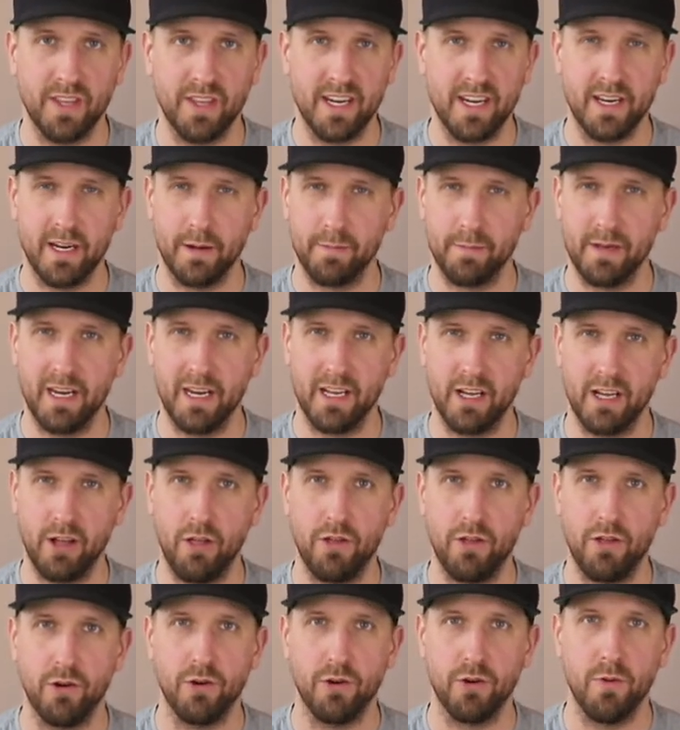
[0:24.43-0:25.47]
They ended up getting a
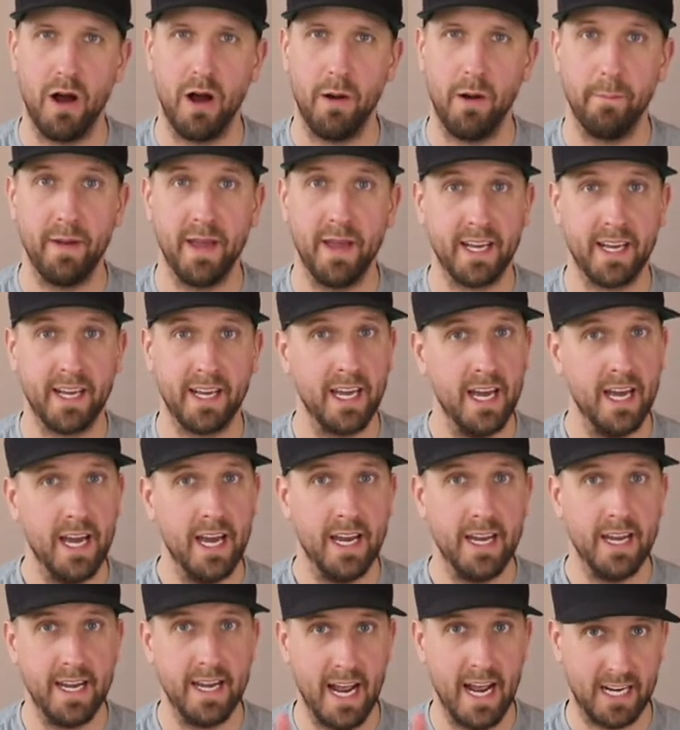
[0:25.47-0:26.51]
third round pick
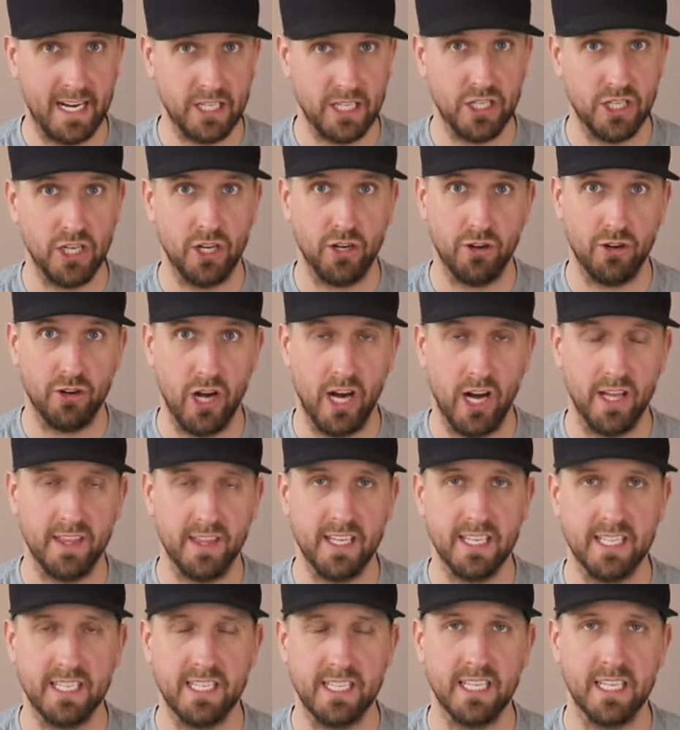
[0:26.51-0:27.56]
next year, not
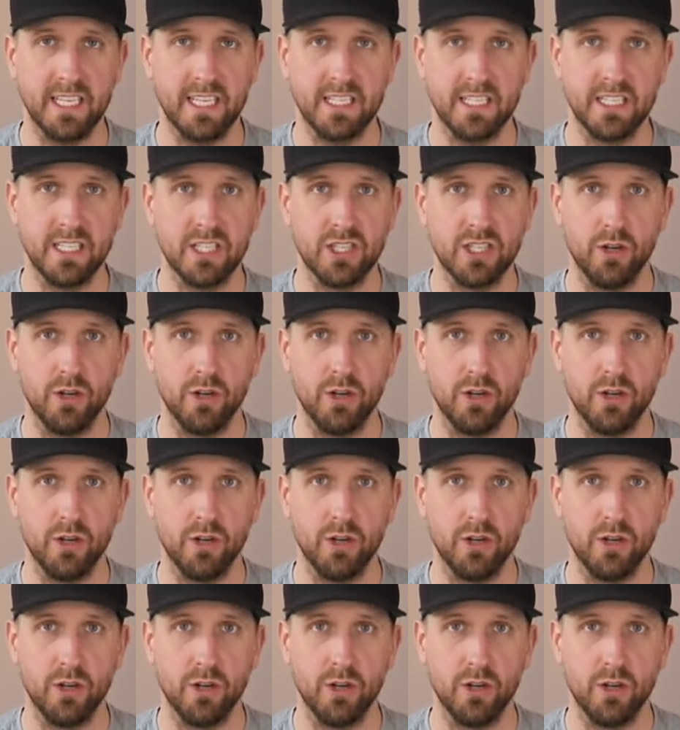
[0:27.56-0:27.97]
this season.